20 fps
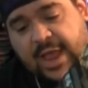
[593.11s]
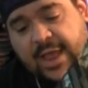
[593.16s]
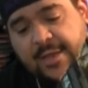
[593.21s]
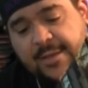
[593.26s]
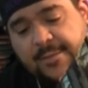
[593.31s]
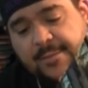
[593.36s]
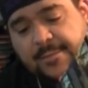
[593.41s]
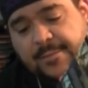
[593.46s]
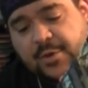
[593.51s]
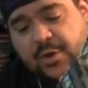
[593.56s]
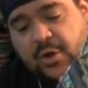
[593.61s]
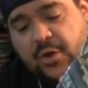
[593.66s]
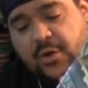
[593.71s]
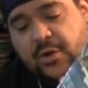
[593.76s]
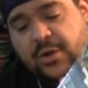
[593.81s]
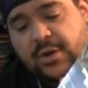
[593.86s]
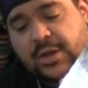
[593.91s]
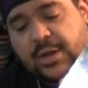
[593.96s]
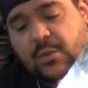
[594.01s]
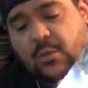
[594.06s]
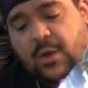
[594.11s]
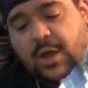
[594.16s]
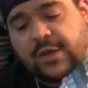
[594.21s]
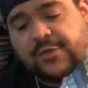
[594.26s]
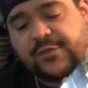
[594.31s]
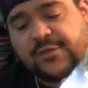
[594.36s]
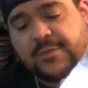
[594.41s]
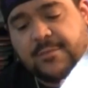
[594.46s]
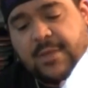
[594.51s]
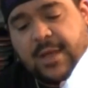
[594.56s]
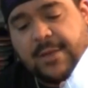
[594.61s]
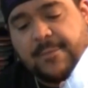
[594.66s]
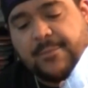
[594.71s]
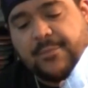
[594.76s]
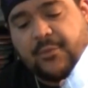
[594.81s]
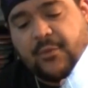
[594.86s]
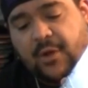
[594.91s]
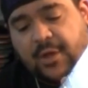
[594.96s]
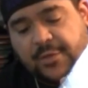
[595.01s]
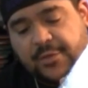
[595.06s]
I am currently watching my
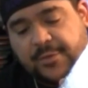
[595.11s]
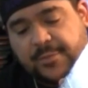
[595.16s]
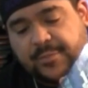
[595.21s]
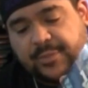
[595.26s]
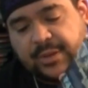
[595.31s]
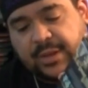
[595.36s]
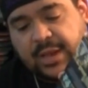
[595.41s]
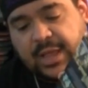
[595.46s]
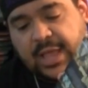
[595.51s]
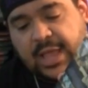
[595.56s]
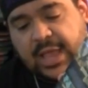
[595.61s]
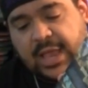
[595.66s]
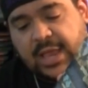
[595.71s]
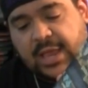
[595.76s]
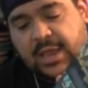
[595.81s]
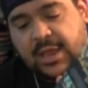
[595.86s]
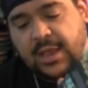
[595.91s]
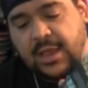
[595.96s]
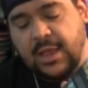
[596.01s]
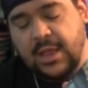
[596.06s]
brother play